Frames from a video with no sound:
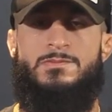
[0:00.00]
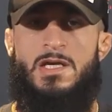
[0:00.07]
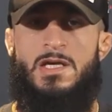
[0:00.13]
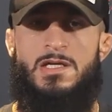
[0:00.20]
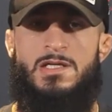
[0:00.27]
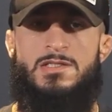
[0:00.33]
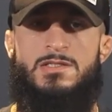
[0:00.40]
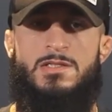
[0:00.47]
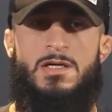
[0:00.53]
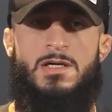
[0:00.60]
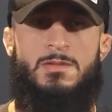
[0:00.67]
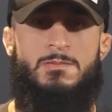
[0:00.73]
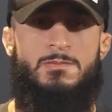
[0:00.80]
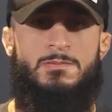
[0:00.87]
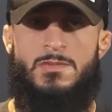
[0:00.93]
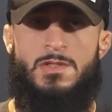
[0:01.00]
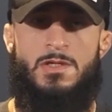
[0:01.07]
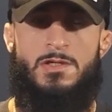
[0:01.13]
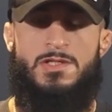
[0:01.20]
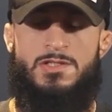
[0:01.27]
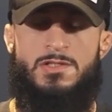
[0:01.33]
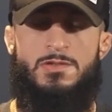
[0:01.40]
Yeah, he's, um, you
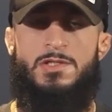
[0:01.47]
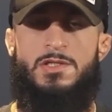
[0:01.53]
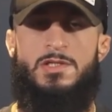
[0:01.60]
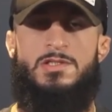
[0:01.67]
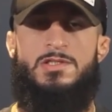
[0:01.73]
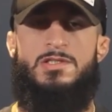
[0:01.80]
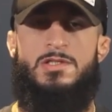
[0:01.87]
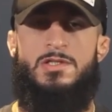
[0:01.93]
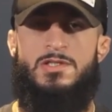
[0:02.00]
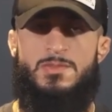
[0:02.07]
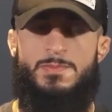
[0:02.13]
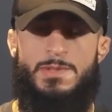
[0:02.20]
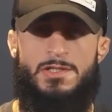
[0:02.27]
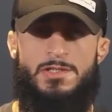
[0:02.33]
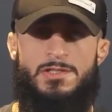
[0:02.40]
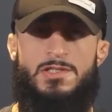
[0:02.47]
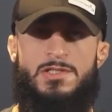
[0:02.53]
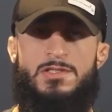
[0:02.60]
know, he's doing good. He's in good spirits.